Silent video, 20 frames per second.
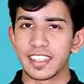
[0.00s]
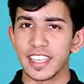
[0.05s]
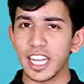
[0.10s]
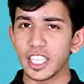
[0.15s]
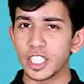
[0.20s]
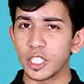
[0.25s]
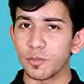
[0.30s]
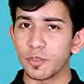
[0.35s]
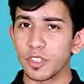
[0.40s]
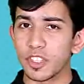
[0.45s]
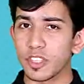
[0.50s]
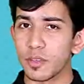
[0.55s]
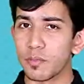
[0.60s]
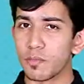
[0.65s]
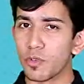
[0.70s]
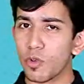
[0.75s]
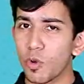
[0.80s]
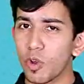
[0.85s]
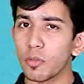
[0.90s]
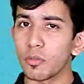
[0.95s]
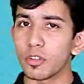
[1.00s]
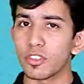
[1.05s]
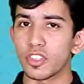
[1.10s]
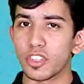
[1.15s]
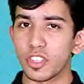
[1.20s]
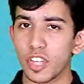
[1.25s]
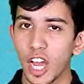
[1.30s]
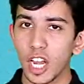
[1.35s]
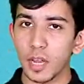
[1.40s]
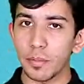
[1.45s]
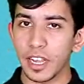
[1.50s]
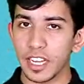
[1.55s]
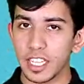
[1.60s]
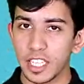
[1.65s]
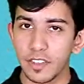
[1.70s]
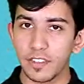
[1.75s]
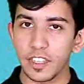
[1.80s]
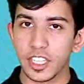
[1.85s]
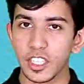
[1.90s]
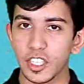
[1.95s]
catch up with some notable startup
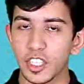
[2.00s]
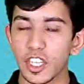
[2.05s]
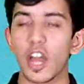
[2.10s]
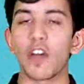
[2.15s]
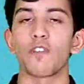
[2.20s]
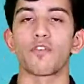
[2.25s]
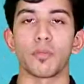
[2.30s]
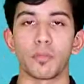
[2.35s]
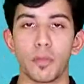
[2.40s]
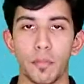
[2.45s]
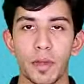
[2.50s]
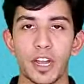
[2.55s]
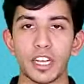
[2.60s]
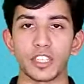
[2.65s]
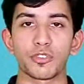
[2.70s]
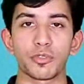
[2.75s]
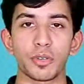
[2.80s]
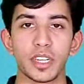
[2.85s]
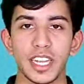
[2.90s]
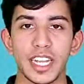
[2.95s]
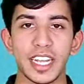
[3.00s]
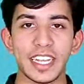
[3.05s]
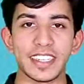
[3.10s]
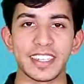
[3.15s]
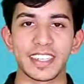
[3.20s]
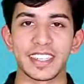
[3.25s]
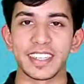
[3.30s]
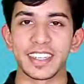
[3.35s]
activities from the past 3 days.